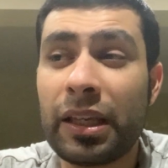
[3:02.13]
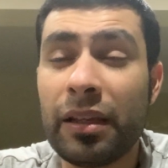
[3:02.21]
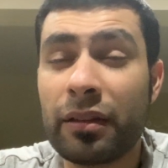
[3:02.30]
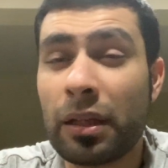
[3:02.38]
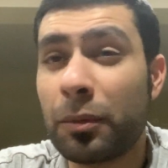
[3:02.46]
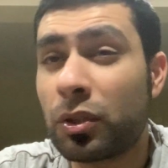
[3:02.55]

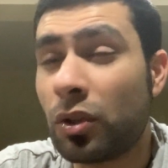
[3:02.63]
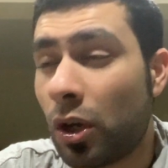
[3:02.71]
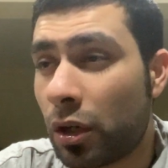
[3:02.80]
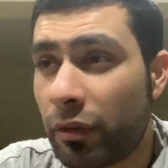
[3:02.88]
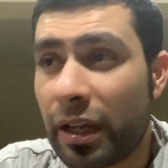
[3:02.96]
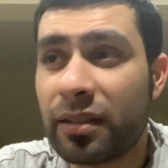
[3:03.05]
Keith Thurman's
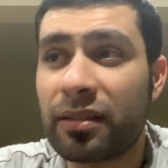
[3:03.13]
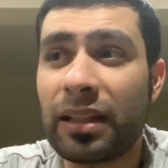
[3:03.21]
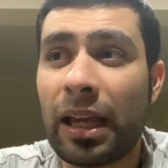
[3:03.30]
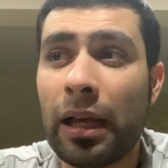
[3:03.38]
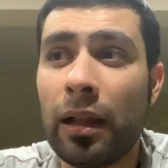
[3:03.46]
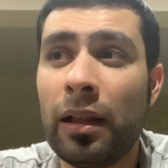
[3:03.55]
got a great
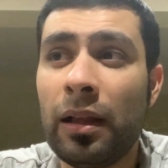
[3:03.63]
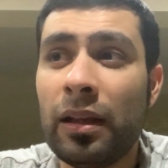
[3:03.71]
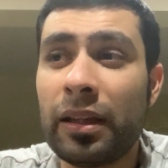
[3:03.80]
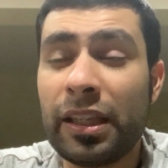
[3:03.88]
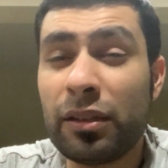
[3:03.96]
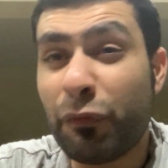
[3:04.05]
style.
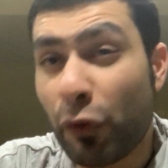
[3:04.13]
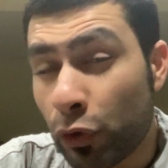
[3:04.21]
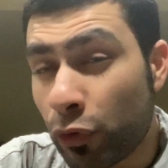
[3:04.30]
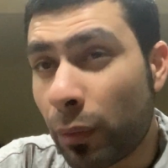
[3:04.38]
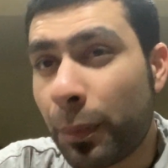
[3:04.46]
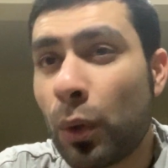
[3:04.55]
He's
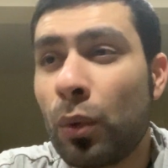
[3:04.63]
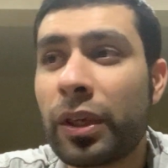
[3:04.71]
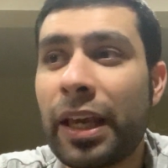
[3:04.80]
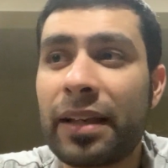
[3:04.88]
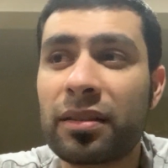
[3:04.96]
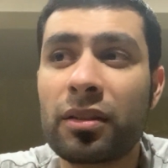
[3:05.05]
vulnerable,
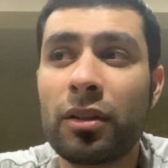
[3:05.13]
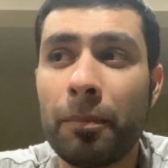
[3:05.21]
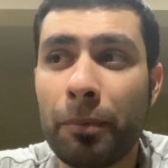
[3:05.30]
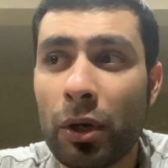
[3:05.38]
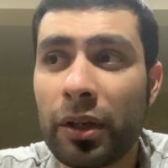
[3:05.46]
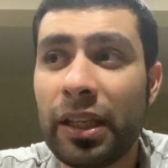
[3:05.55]
yes, to the
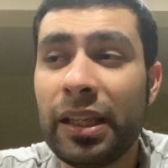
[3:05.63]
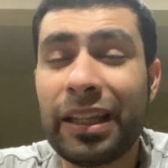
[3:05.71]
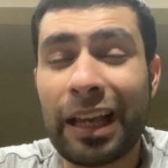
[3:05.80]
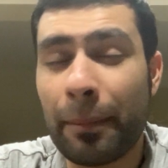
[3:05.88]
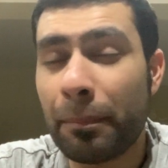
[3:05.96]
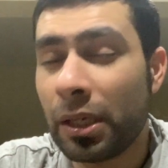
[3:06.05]
body. He
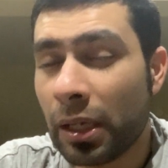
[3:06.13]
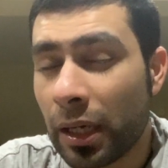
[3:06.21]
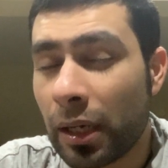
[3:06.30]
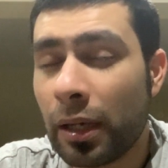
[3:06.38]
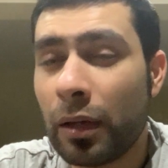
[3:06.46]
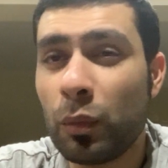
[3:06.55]
can be
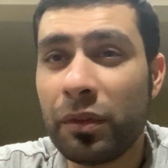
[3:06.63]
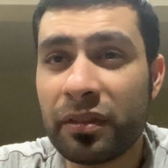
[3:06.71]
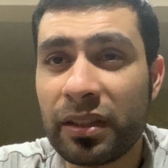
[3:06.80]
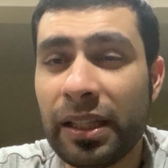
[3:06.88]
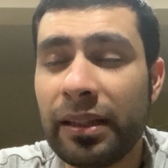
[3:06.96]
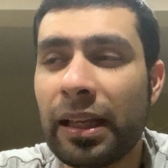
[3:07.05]
hurt. We've
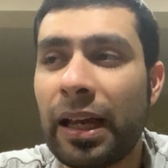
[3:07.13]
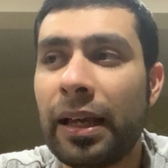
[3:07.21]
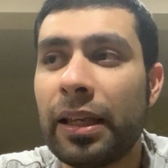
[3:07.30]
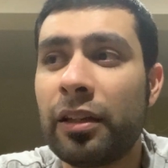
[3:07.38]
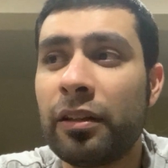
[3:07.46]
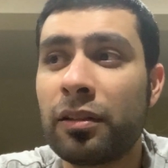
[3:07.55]
seen
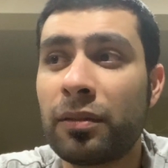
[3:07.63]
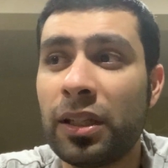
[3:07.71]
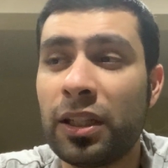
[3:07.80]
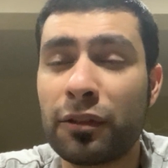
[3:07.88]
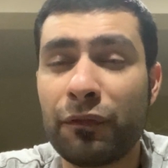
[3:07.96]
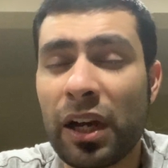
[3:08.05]
that in
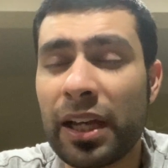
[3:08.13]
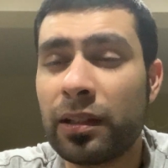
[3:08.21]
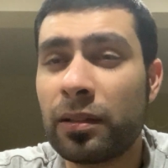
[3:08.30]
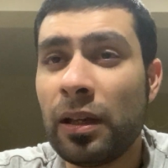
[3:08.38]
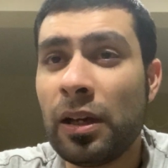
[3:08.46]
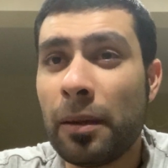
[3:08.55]
his fights.
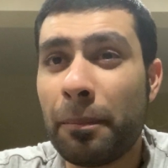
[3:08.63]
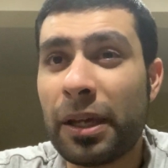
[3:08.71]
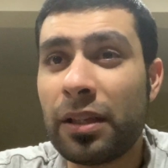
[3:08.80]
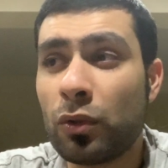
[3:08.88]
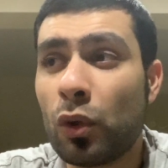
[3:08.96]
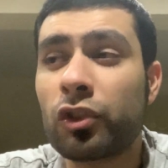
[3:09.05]
But
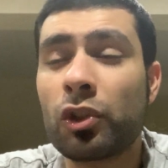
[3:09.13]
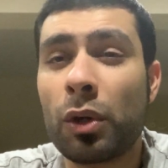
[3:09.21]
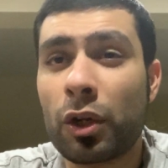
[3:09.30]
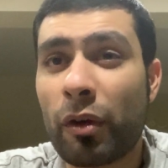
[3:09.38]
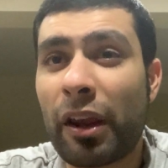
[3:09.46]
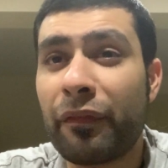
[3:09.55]
he's also
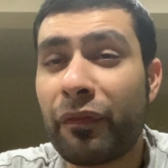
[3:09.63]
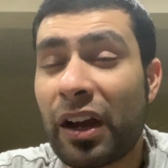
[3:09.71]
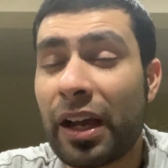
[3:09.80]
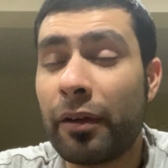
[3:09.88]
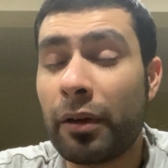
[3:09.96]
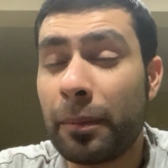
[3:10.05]
a great
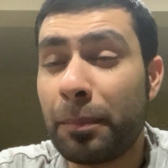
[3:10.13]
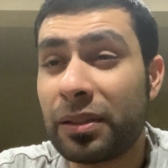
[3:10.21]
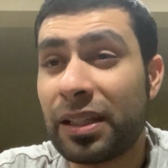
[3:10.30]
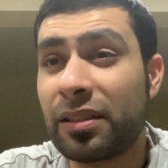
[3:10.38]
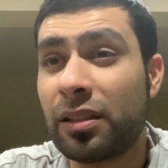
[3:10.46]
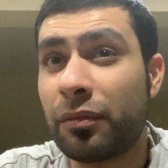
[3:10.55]
fighter, and he
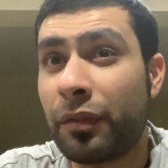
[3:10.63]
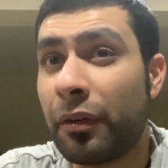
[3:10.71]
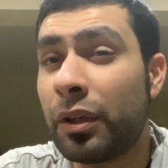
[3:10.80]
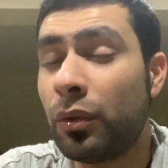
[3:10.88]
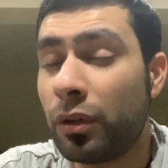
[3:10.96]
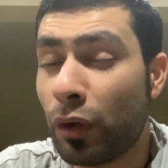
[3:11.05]
possesses
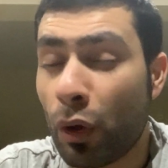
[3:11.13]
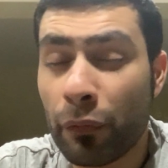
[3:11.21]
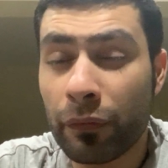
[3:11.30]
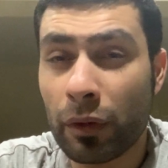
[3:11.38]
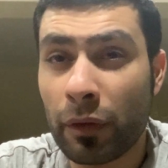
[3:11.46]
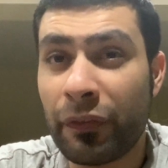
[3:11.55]
very good
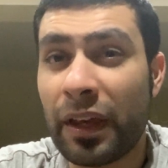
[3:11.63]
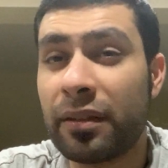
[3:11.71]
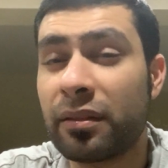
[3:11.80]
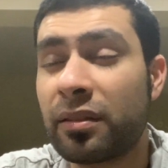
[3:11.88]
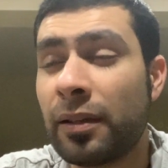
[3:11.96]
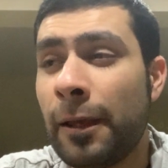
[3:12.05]

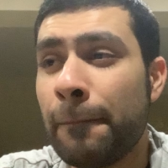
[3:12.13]
offense.